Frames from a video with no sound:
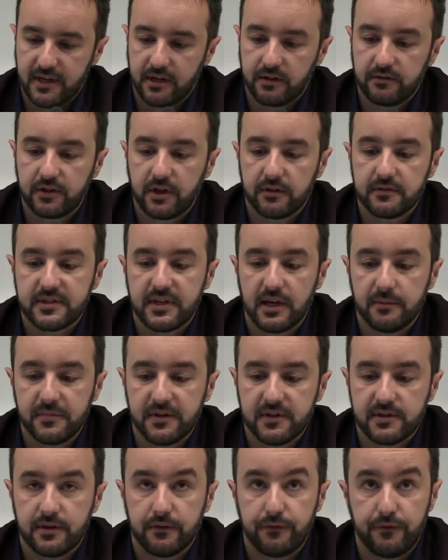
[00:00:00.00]
The second
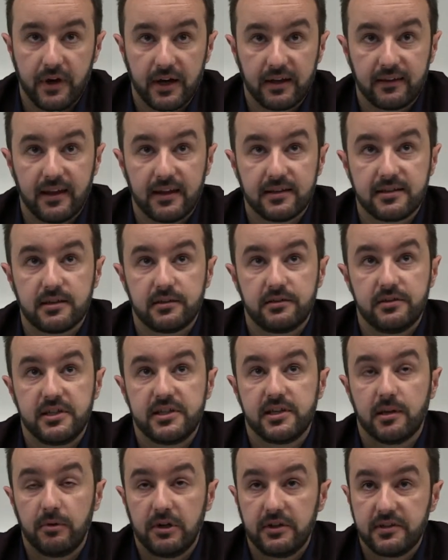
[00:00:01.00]
concept is the fact that
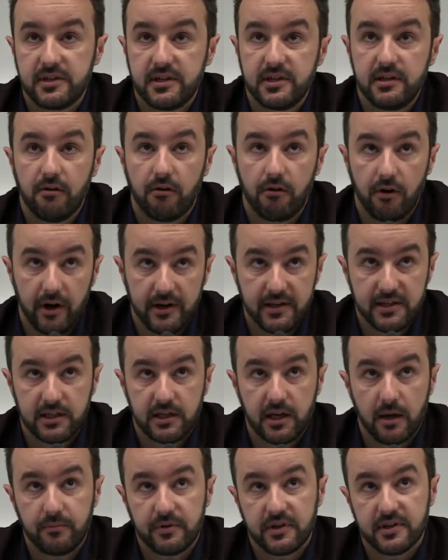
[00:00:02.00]
disability or
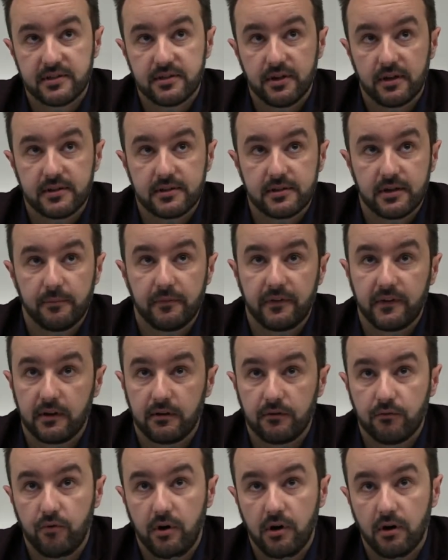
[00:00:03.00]
handicap is not
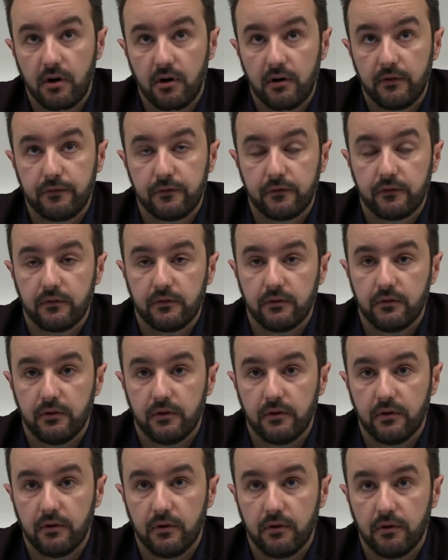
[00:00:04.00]
something we are
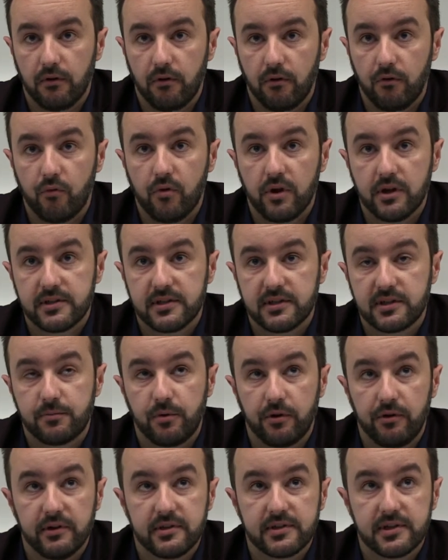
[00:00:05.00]
always
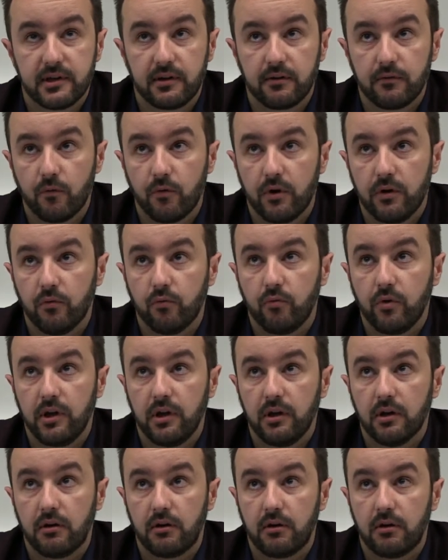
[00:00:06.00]
experiencing
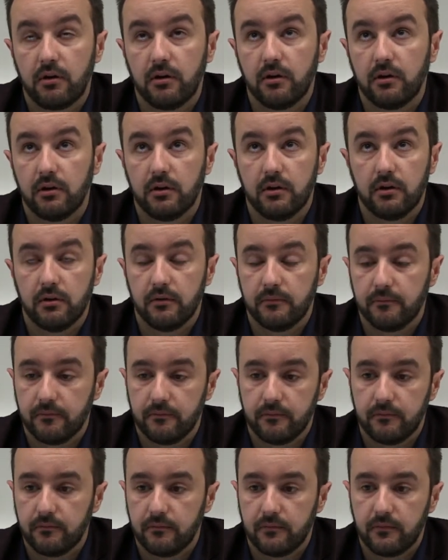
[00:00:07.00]
when we are
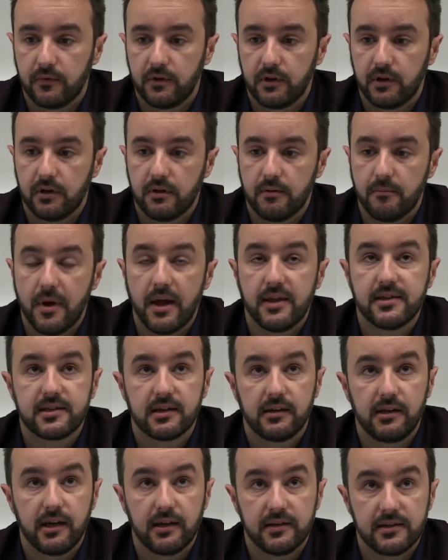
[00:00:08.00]

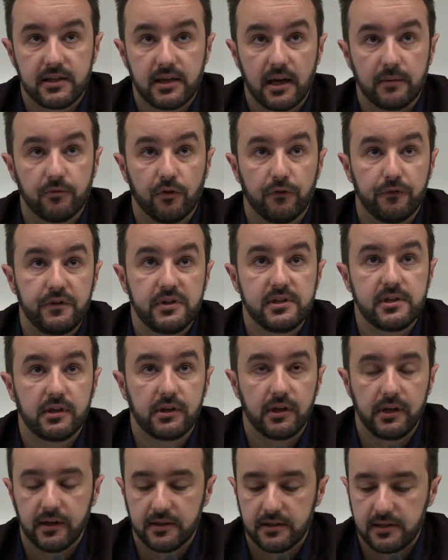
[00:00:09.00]
mentally handicapped or
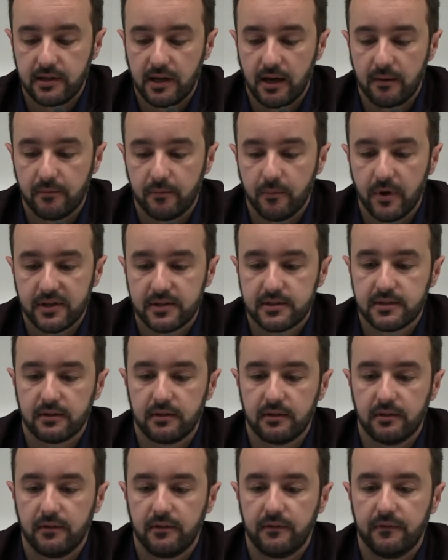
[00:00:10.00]
physically handicapped,
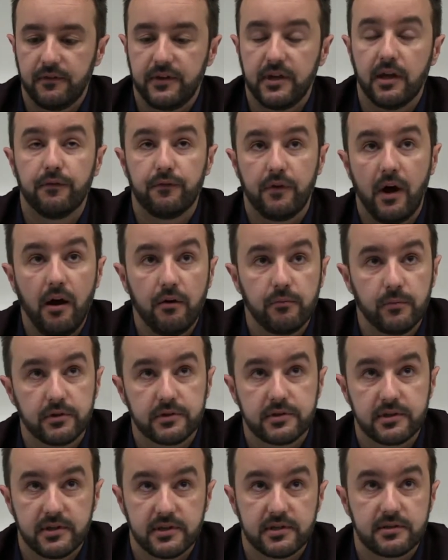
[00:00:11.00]
but the
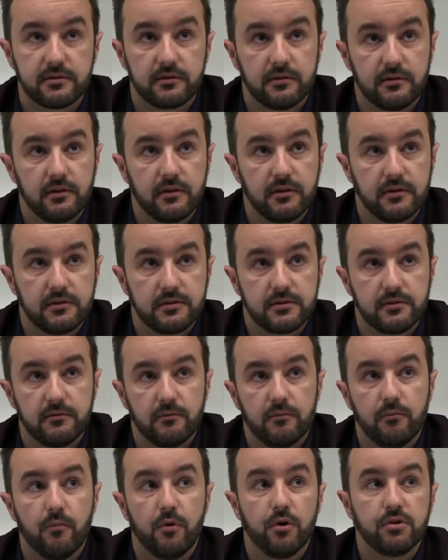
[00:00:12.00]
environment is
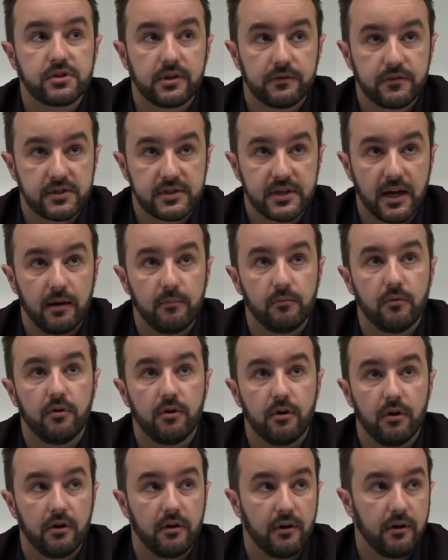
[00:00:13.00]
most of the
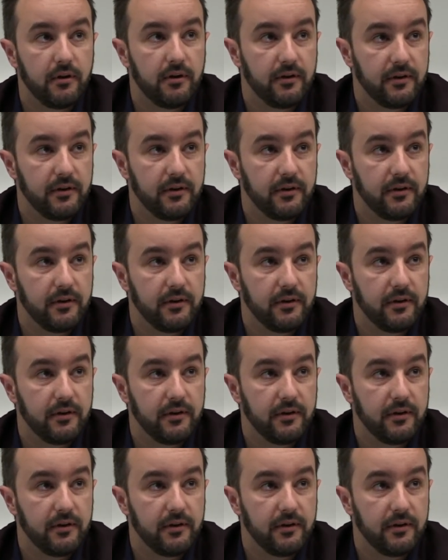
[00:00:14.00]
time